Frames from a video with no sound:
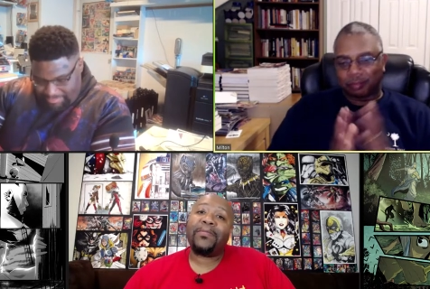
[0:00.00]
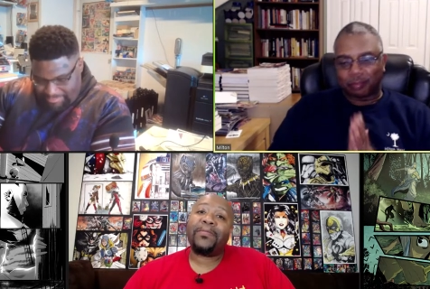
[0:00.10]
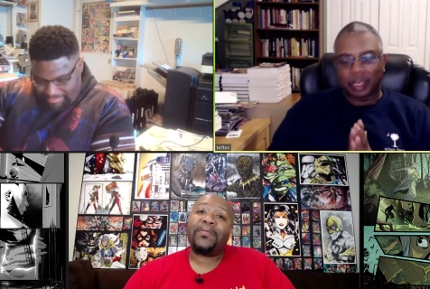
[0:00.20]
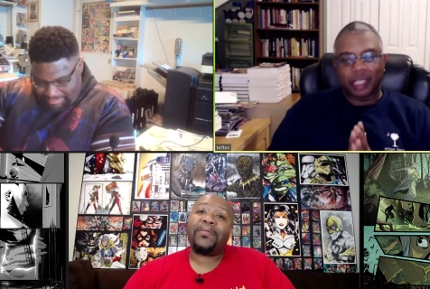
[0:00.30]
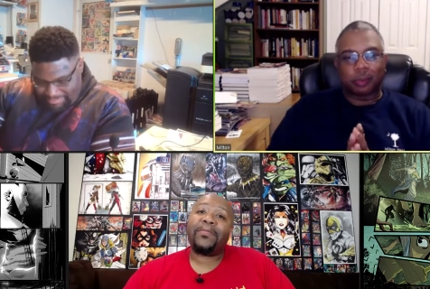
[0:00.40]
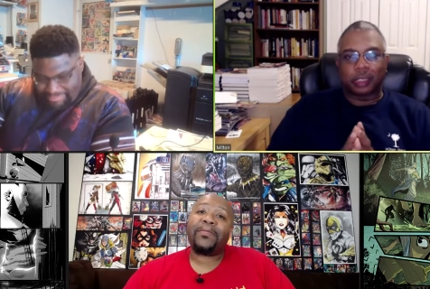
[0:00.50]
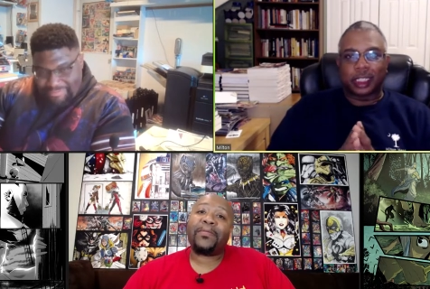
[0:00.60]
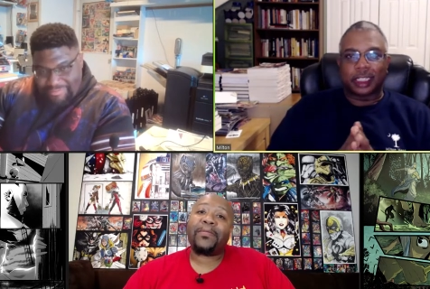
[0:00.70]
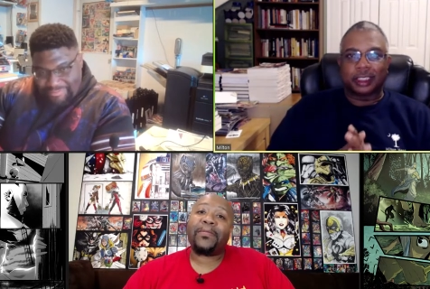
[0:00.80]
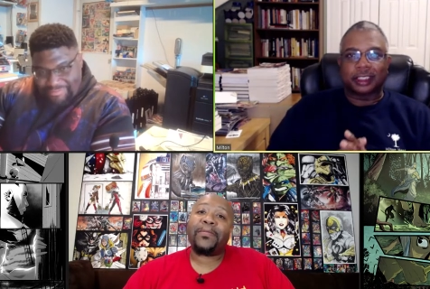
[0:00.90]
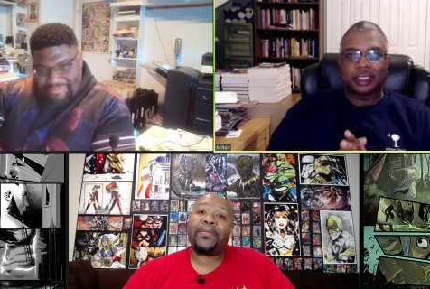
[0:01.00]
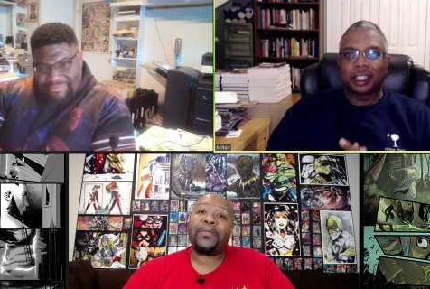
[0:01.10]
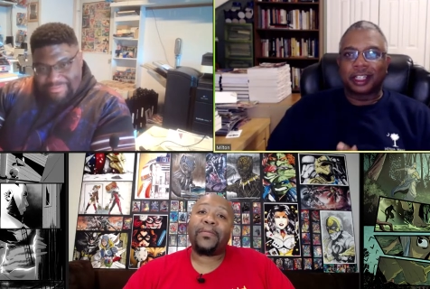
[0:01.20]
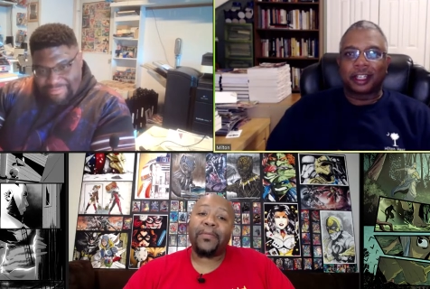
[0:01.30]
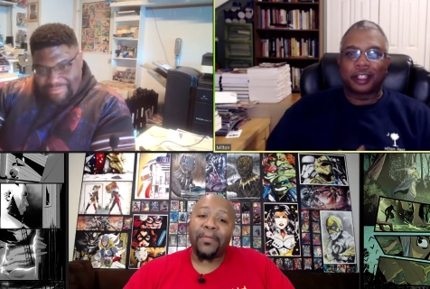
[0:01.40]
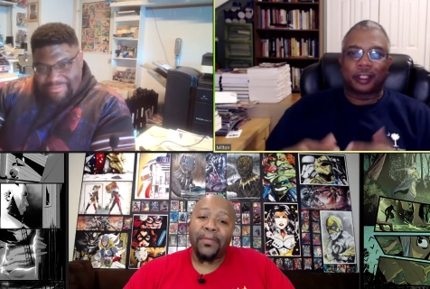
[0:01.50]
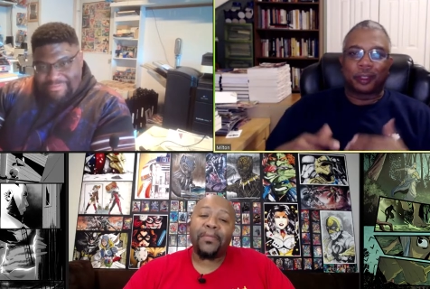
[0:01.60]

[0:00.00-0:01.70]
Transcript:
Speaker 1: make your pledges. You know,